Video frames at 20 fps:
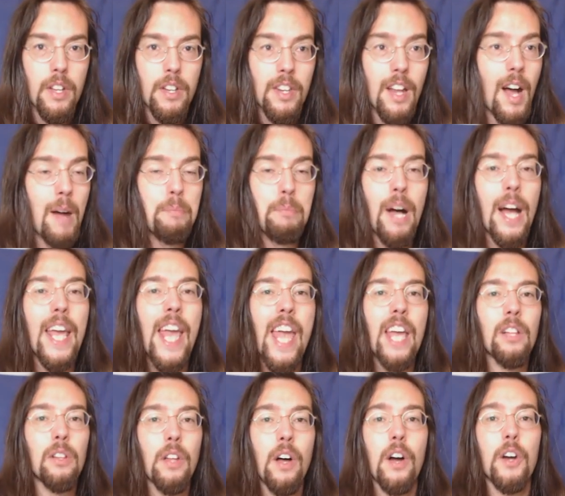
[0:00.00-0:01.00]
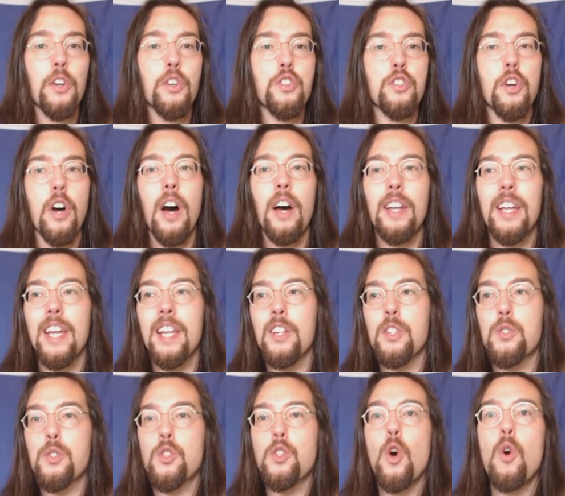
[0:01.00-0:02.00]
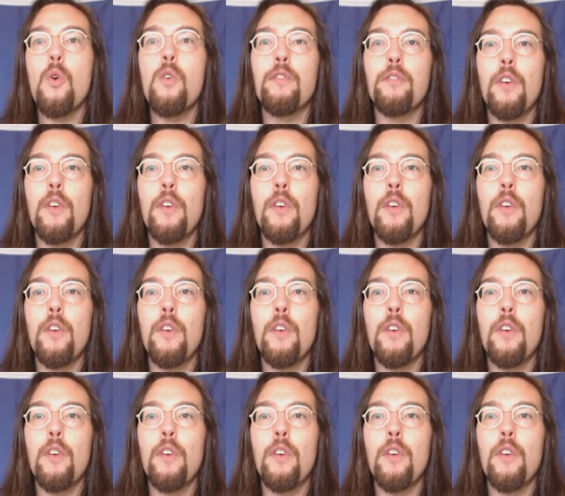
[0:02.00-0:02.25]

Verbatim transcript: Not by a long shot. It is so